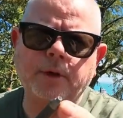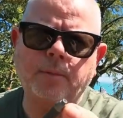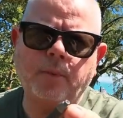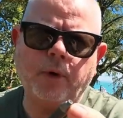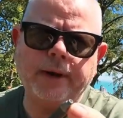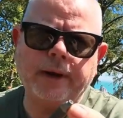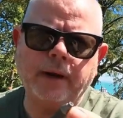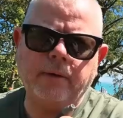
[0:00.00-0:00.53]

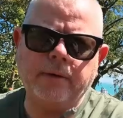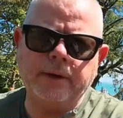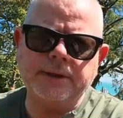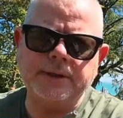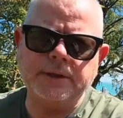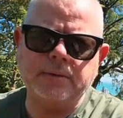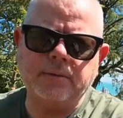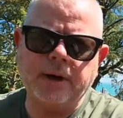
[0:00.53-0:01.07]
point out on
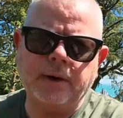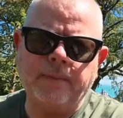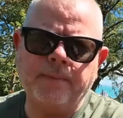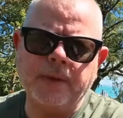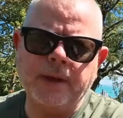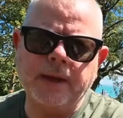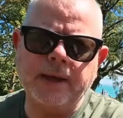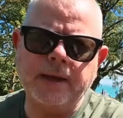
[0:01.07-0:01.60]
this as well
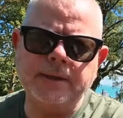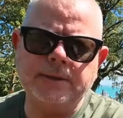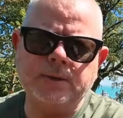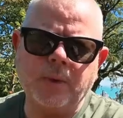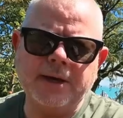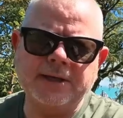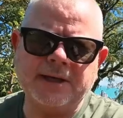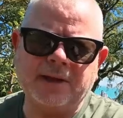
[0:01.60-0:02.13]
is
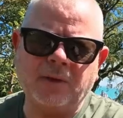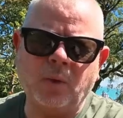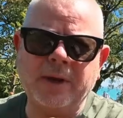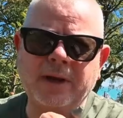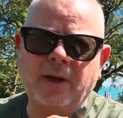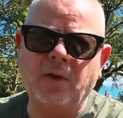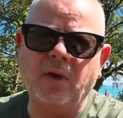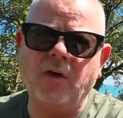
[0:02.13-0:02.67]
the West Highland
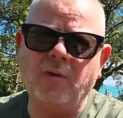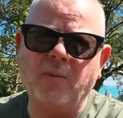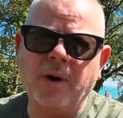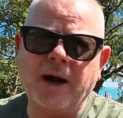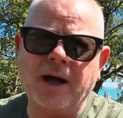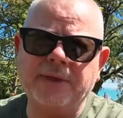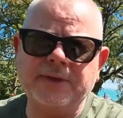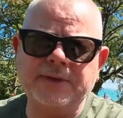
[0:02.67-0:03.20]
Way, and a lot of
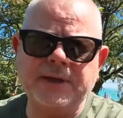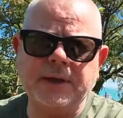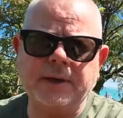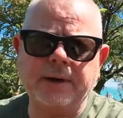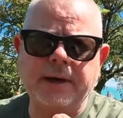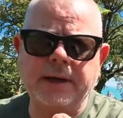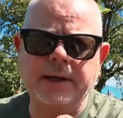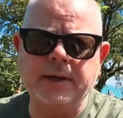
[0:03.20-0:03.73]
paths
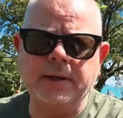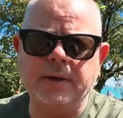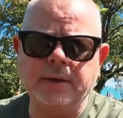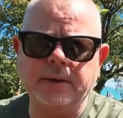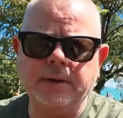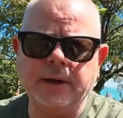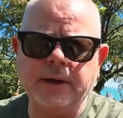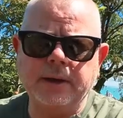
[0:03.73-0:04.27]
here in
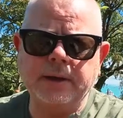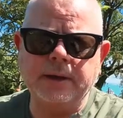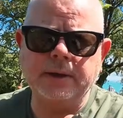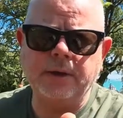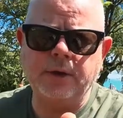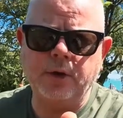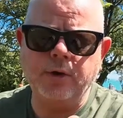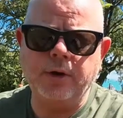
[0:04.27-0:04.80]

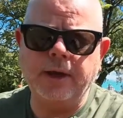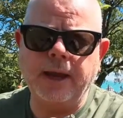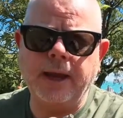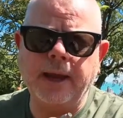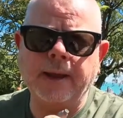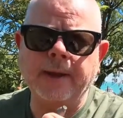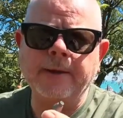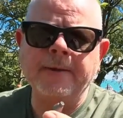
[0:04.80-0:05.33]
the
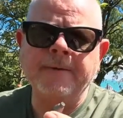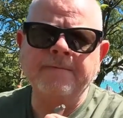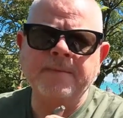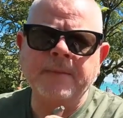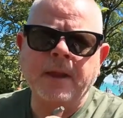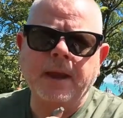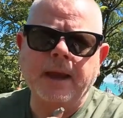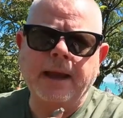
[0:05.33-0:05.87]
UK
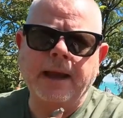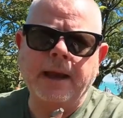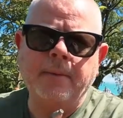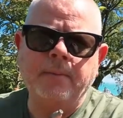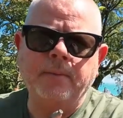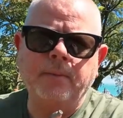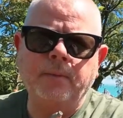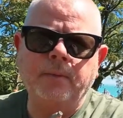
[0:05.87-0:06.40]

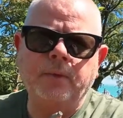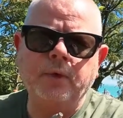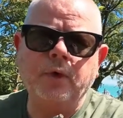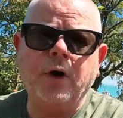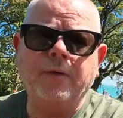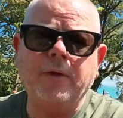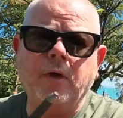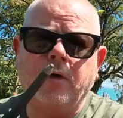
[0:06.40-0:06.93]

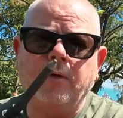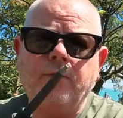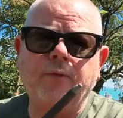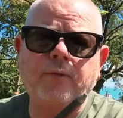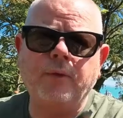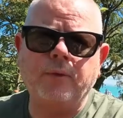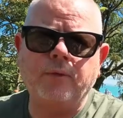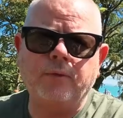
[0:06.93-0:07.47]
do have a lot
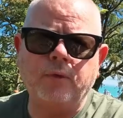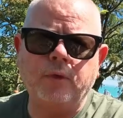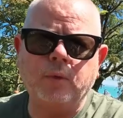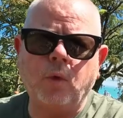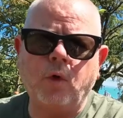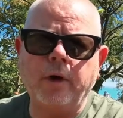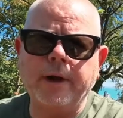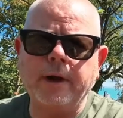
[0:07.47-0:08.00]
of
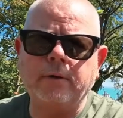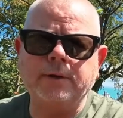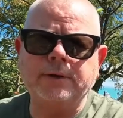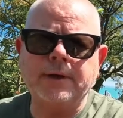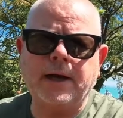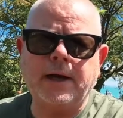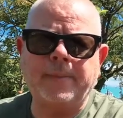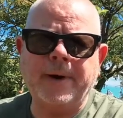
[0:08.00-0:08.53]
road walking on
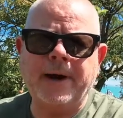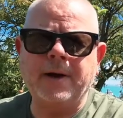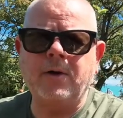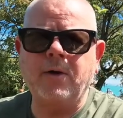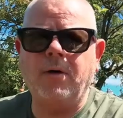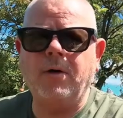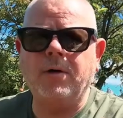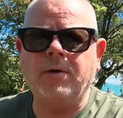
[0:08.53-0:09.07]

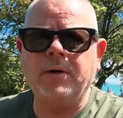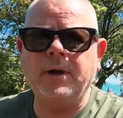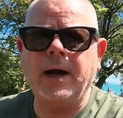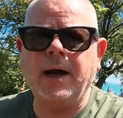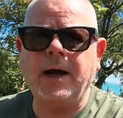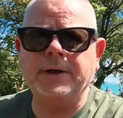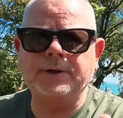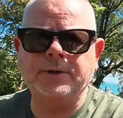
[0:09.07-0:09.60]
tarmac or on
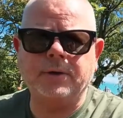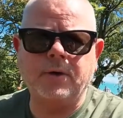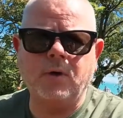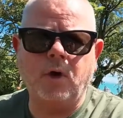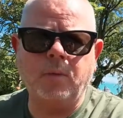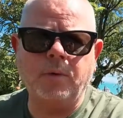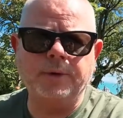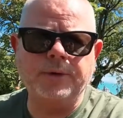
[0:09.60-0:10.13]
hard sort of
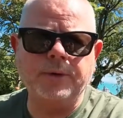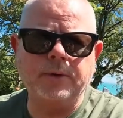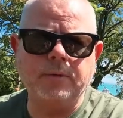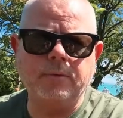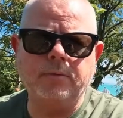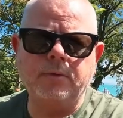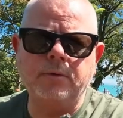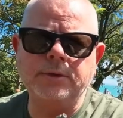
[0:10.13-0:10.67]
cobbled
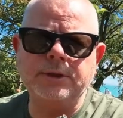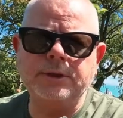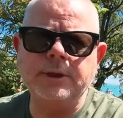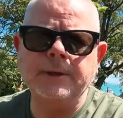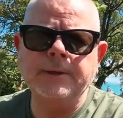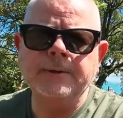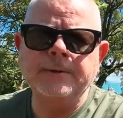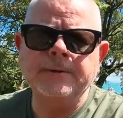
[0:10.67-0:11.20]
roads.
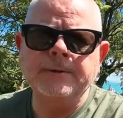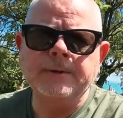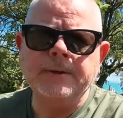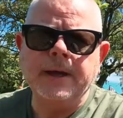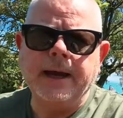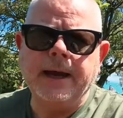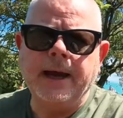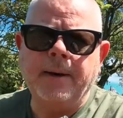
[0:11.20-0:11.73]

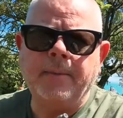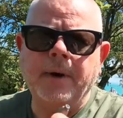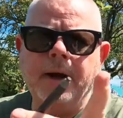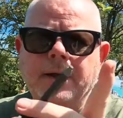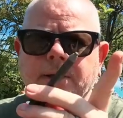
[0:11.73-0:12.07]
A